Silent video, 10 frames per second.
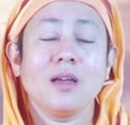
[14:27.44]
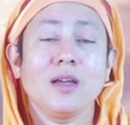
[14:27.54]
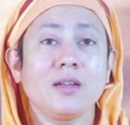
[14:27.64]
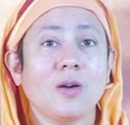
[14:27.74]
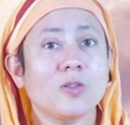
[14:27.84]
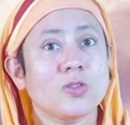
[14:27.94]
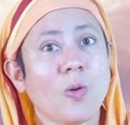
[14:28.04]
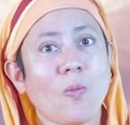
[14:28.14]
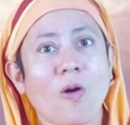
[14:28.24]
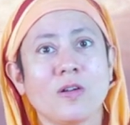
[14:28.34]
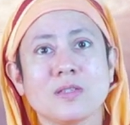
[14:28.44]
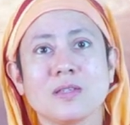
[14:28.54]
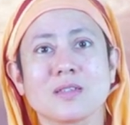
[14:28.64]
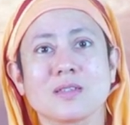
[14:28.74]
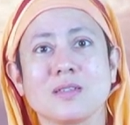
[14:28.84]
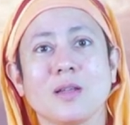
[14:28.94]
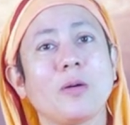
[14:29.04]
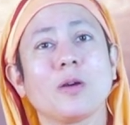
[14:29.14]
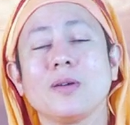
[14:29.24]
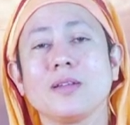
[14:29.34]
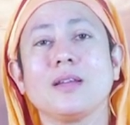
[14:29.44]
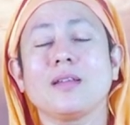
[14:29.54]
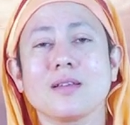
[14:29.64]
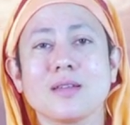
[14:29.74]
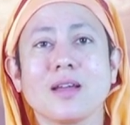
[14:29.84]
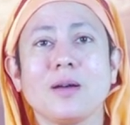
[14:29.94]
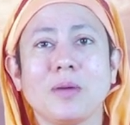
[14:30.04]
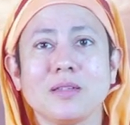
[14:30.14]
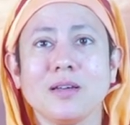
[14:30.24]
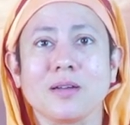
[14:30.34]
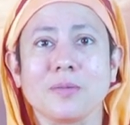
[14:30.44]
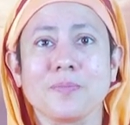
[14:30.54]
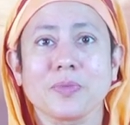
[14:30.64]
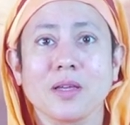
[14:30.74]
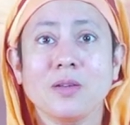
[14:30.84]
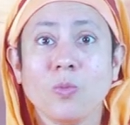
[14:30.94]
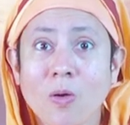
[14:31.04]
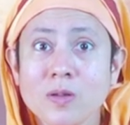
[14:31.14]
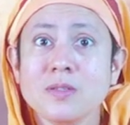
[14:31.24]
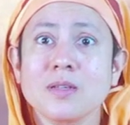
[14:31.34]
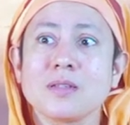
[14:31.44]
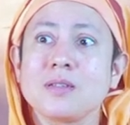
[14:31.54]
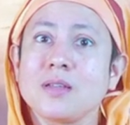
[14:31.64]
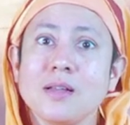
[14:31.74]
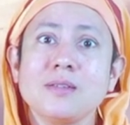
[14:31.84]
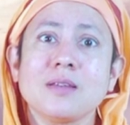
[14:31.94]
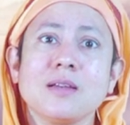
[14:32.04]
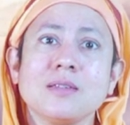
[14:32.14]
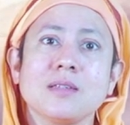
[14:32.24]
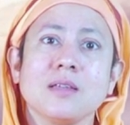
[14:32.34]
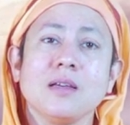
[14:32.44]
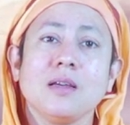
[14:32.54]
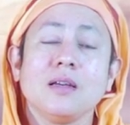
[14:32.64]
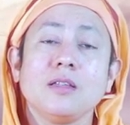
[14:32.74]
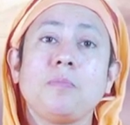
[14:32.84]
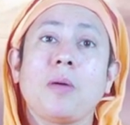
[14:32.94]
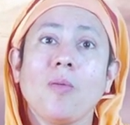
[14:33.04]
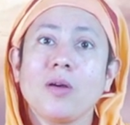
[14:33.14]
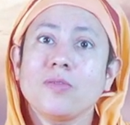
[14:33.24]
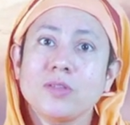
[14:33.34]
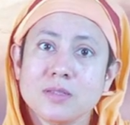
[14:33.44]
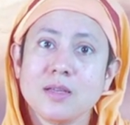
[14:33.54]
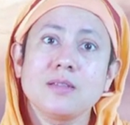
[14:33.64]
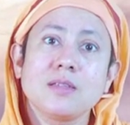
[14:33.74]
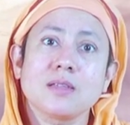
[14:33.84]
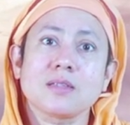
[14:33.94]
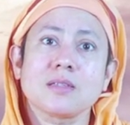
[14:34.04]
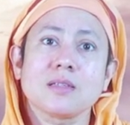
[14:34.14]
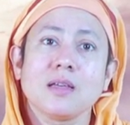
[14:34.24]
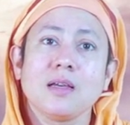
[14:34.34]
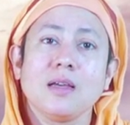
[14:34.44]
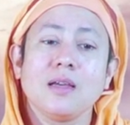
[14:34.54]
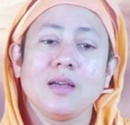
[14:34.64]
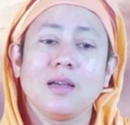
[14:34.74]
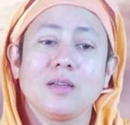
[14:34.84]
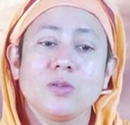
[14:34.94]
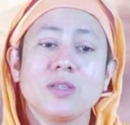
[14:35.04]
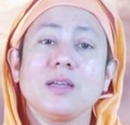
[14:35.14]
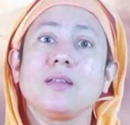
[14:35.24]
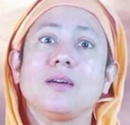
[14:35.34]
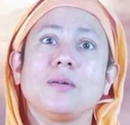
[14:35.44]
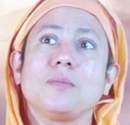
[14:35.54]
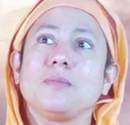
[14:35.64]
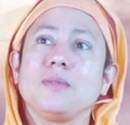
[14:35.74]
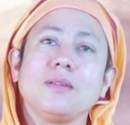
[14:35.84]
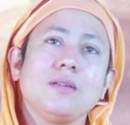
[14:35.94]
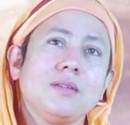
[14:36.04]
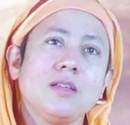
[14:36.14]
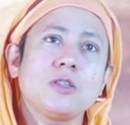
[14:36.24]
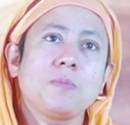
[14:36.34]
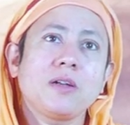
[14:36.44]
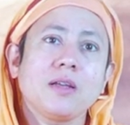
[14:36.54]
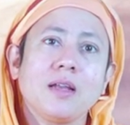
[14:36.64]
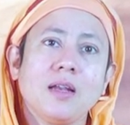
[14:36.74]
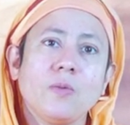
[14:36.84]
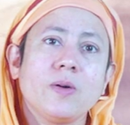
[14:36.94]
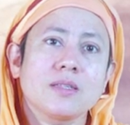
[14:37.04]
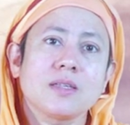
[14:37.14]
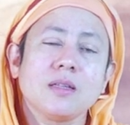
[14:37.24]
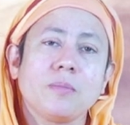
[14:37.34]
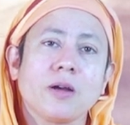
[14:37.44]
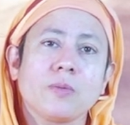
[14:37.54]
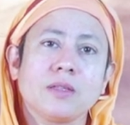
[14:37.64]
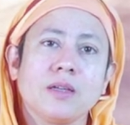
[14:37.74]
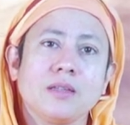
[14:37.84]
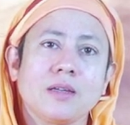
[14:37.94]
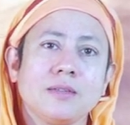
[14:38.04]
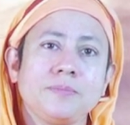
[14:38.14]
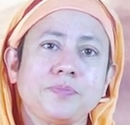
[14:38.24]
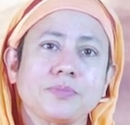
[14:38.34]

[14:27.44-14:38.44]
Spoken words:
It also warns us, the Bhagavad Gita is like a mother. It warns us, it tells us the power of the senses. You see, this particular verse in the Bhagavad Gita,